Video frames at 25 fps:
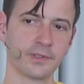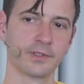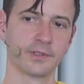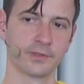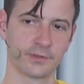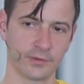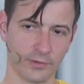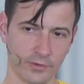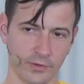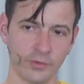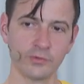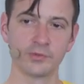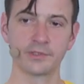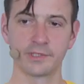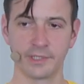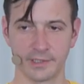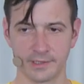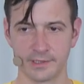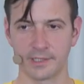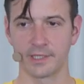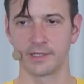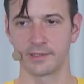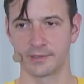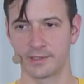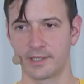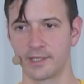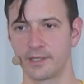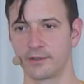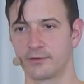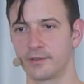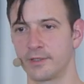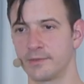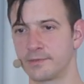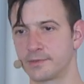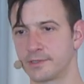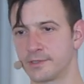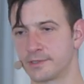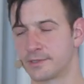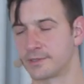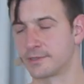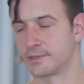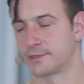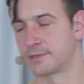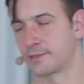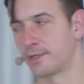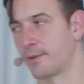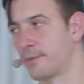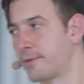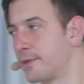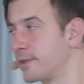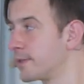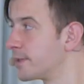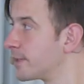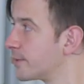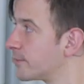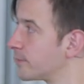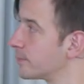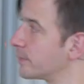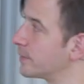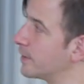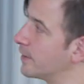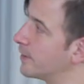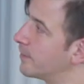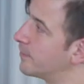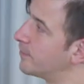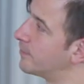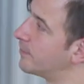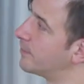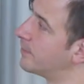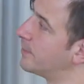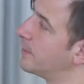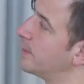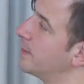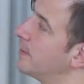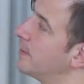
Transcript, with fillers: So use case diagrams is something that um,